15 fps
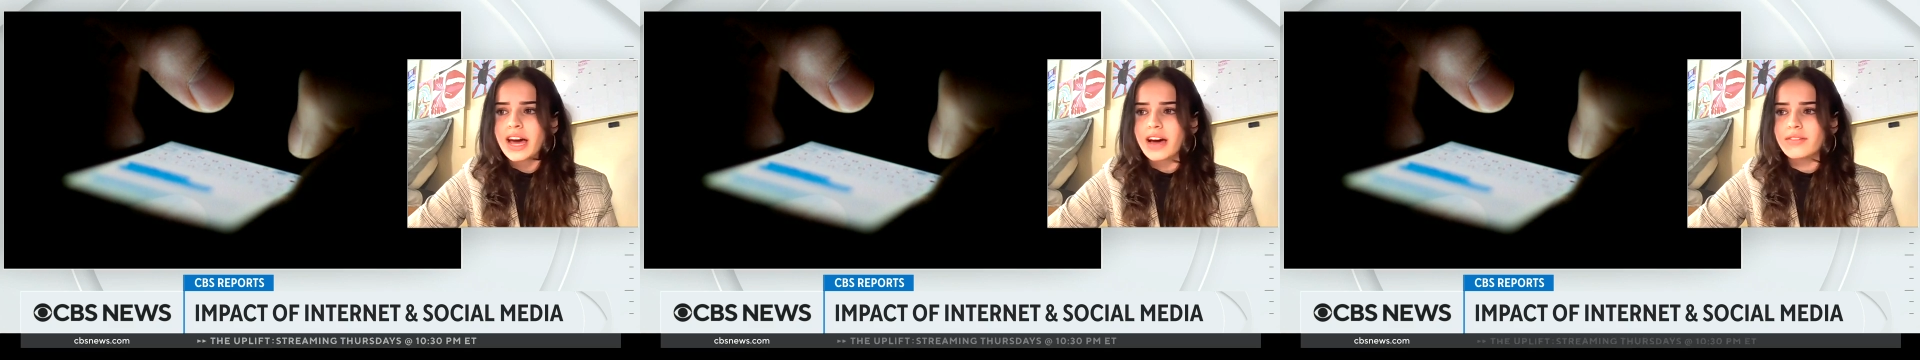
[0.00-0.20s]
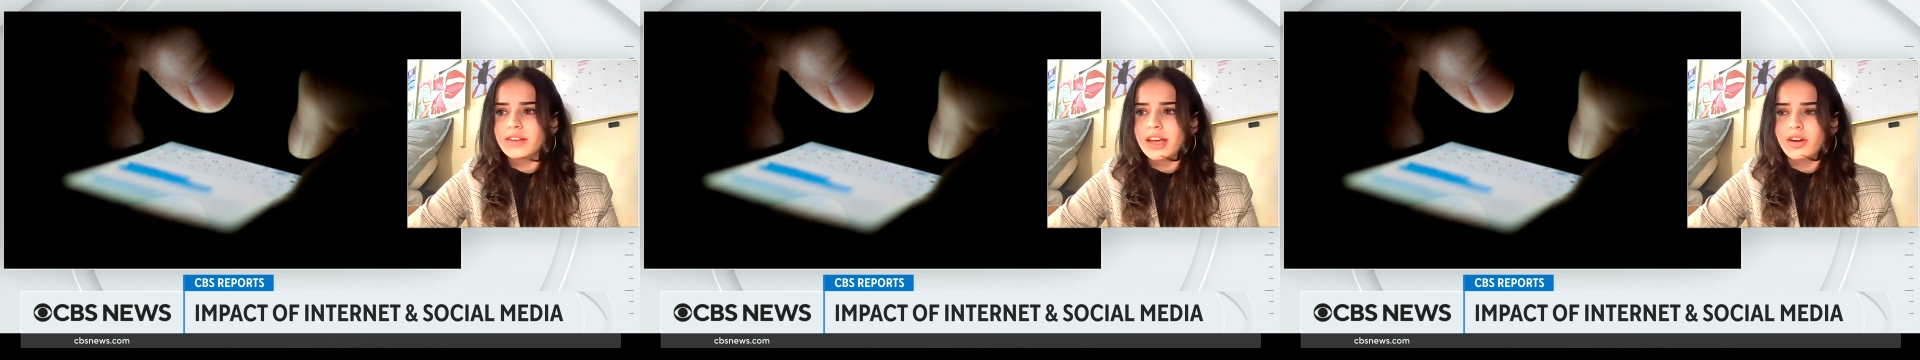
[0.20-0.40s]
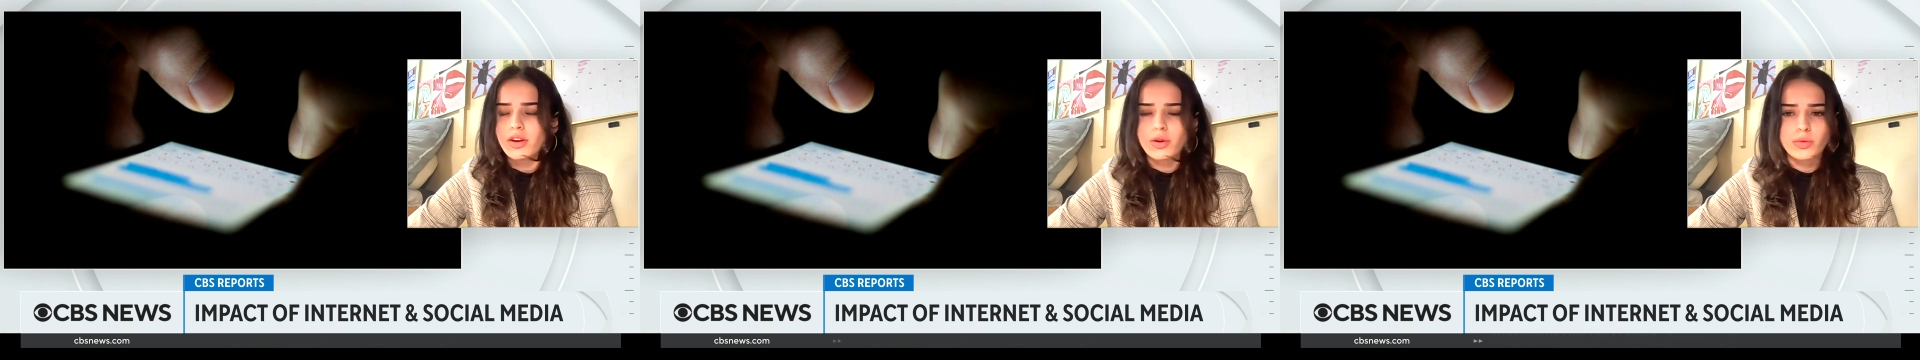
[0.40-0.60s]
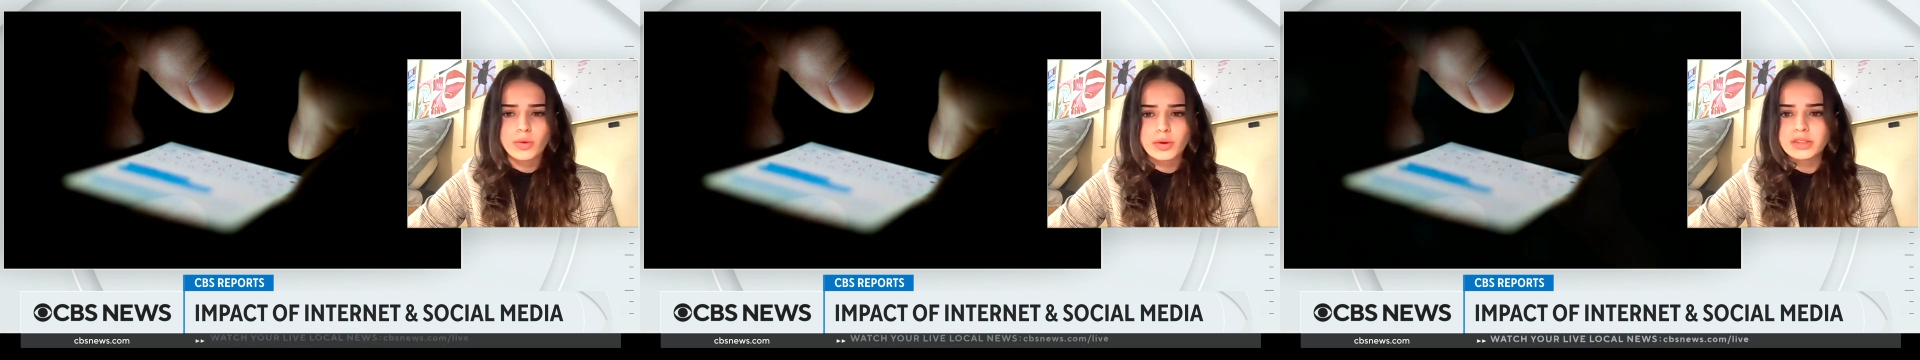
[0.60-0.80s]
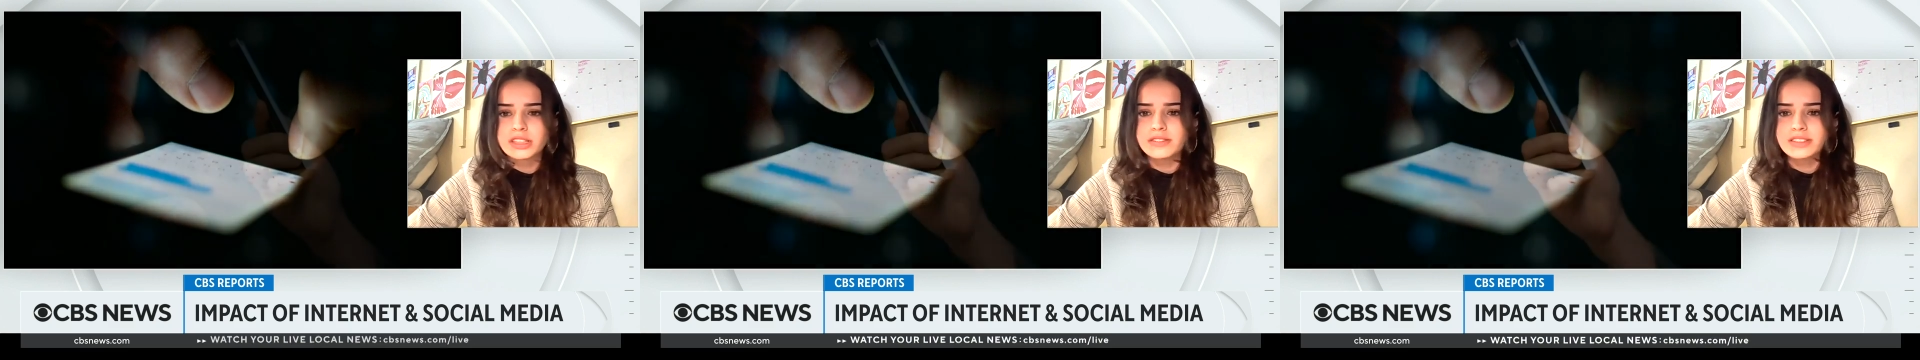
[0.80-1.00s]
having a
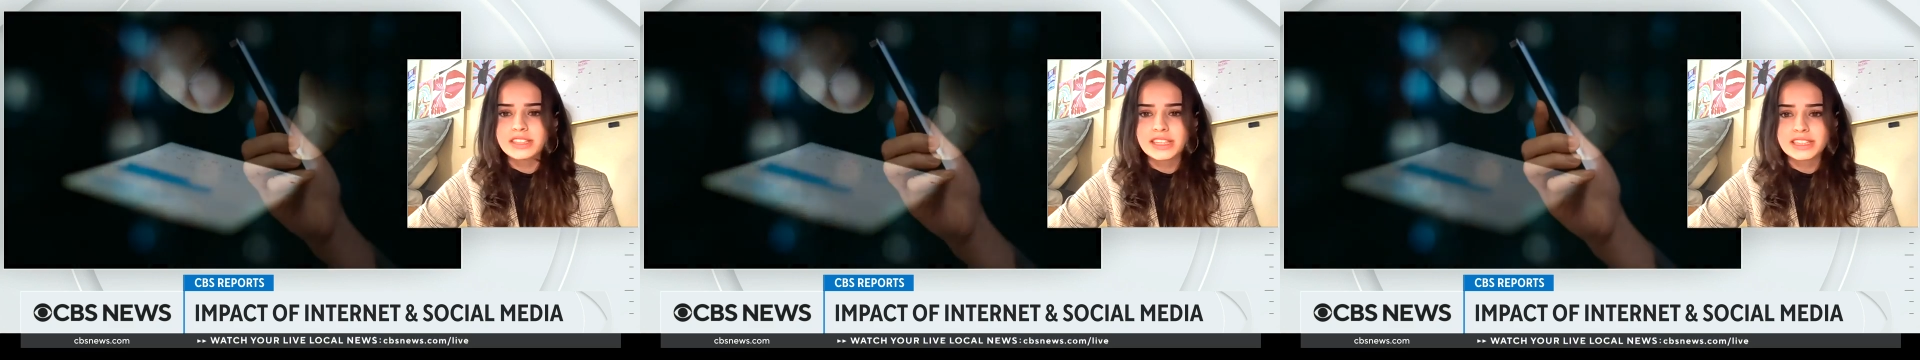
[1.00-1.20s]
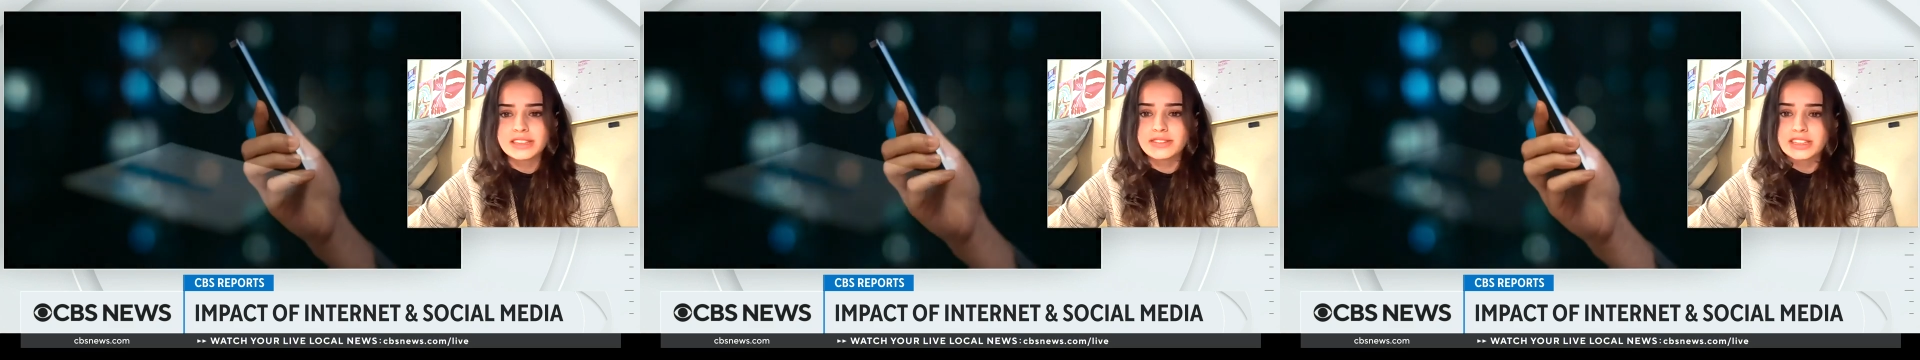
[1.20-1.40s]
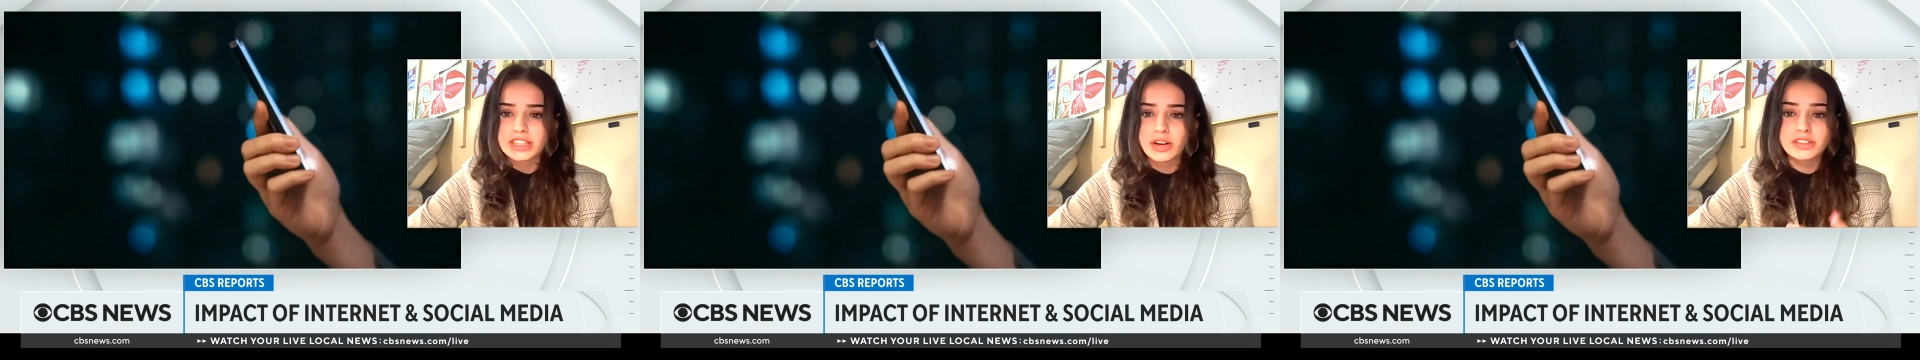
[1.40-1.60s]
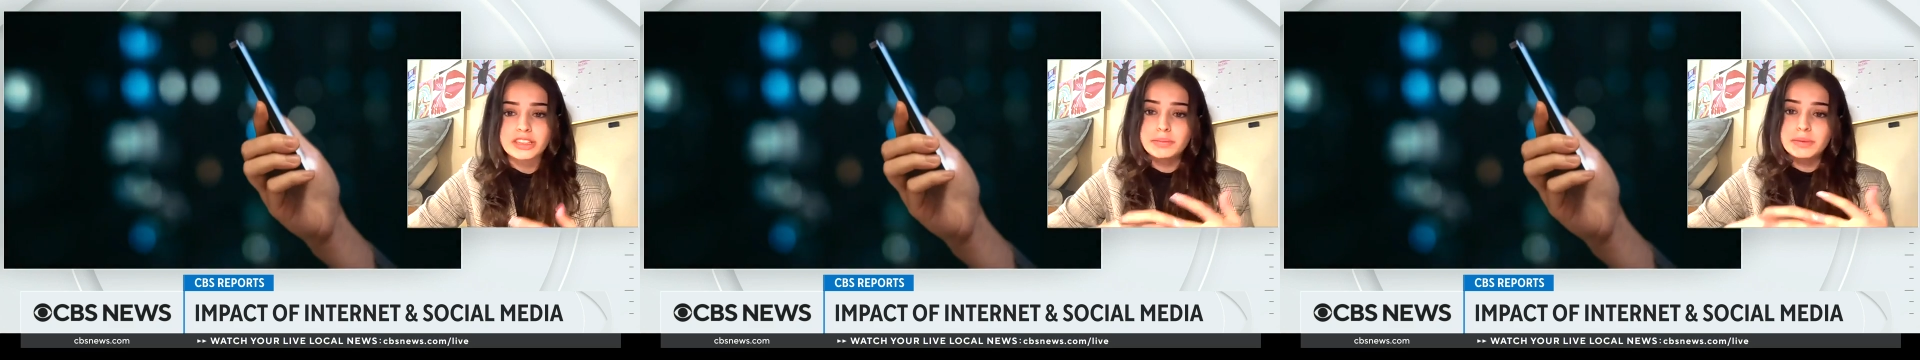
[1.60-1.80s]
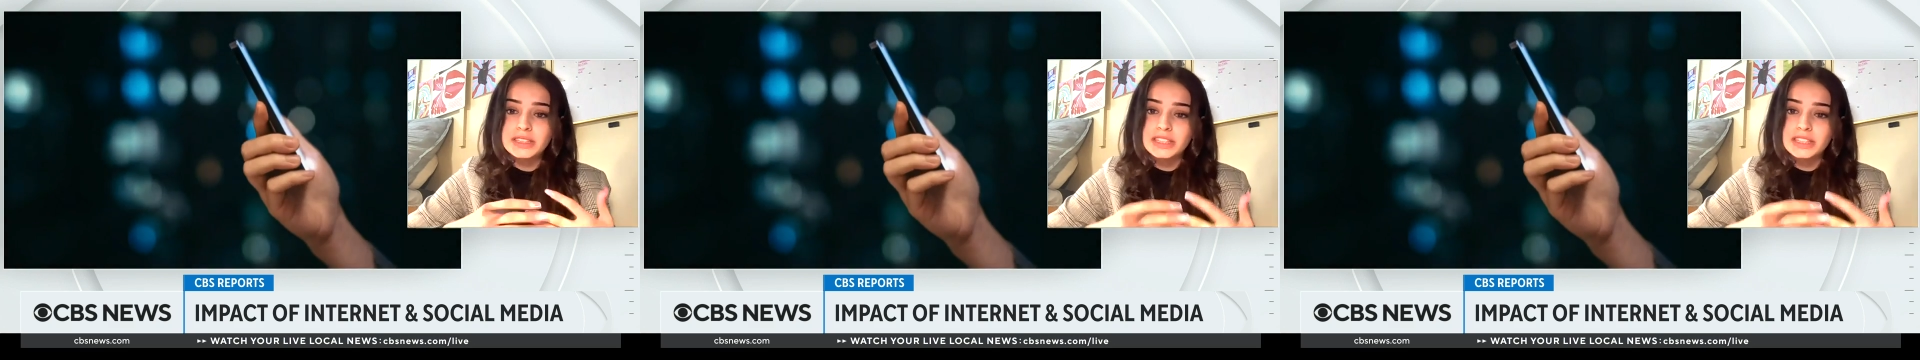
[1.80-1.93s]
corrosive sense of self,